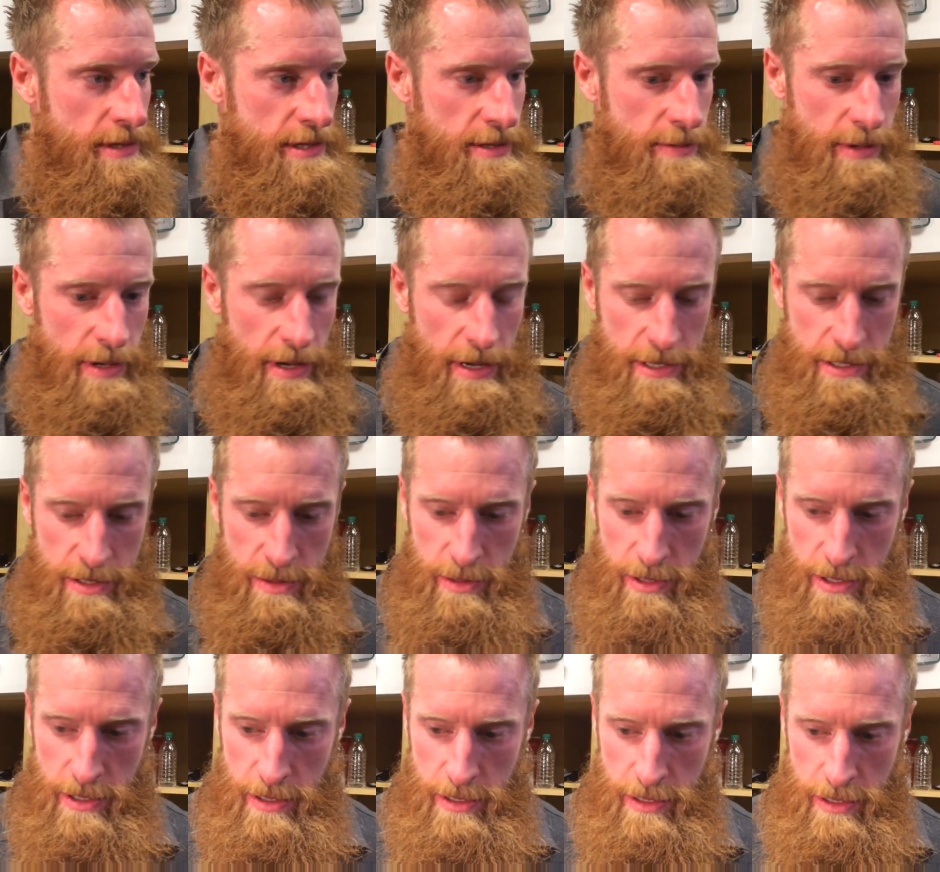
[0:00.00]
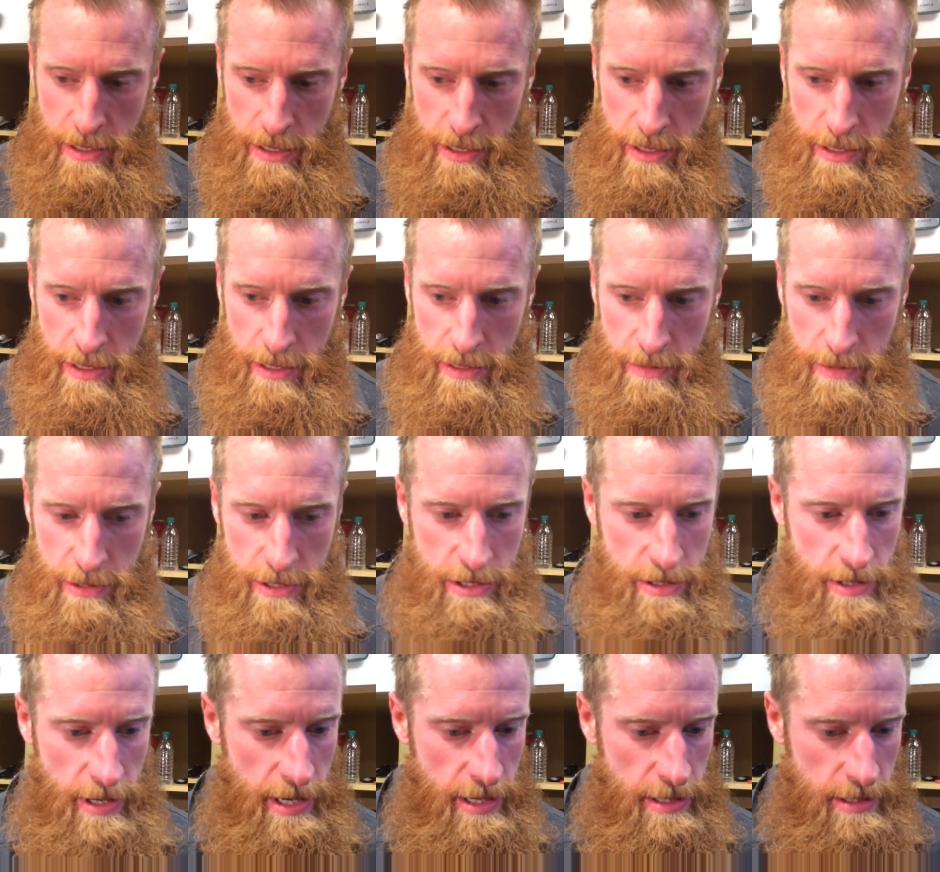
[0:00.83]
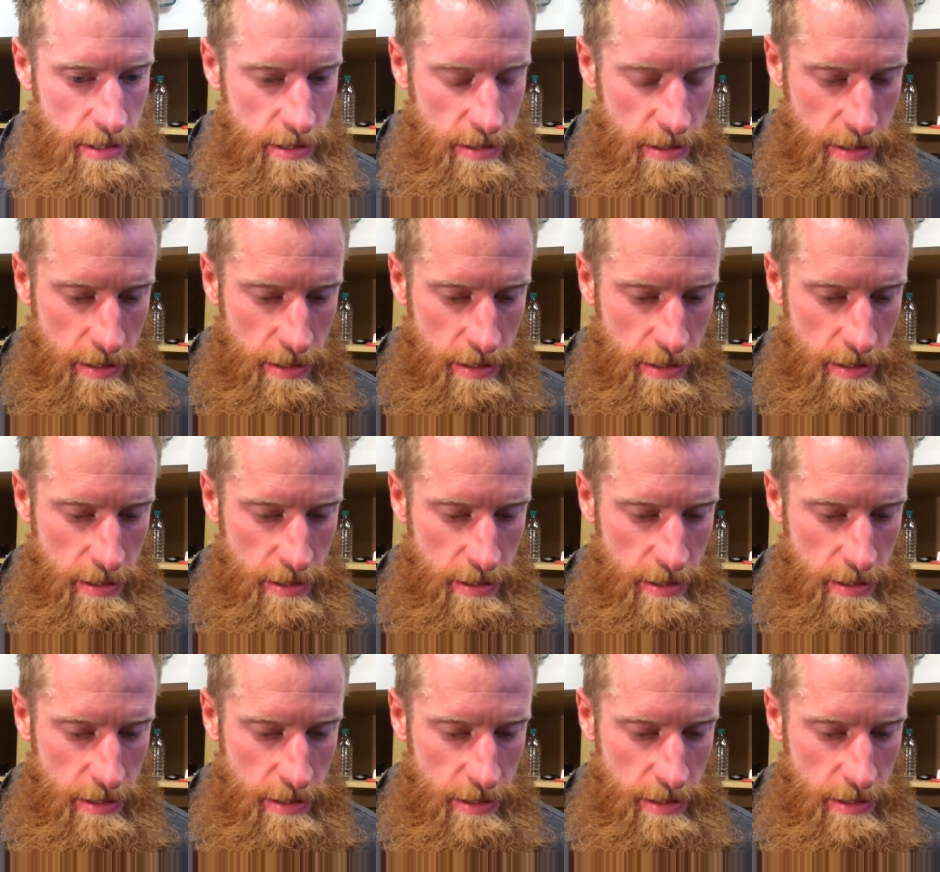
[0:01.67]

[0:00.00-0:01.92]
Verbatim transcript: To be honest with you, it, it was strange.